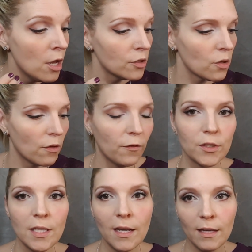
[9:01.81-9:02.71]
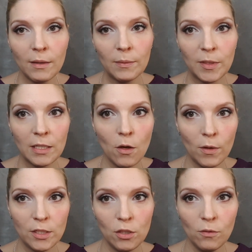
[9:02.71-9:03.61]
So the first thing I'm going to go
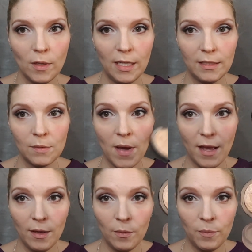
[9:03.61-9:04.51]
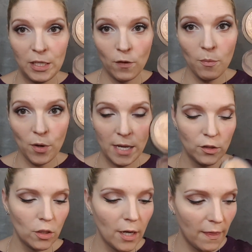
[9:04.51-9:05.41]
into is my Beachfront
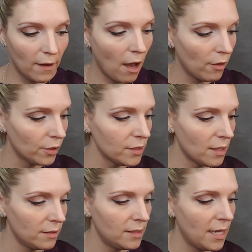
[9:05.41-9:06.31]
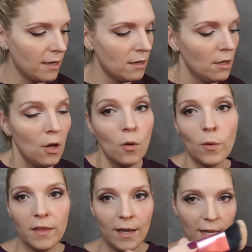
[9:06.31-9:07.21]
Bronzer in the color Sunset
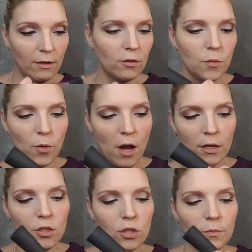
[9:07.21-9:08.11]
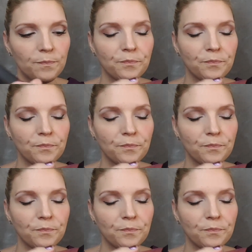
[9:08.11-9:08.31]
with an angled brush.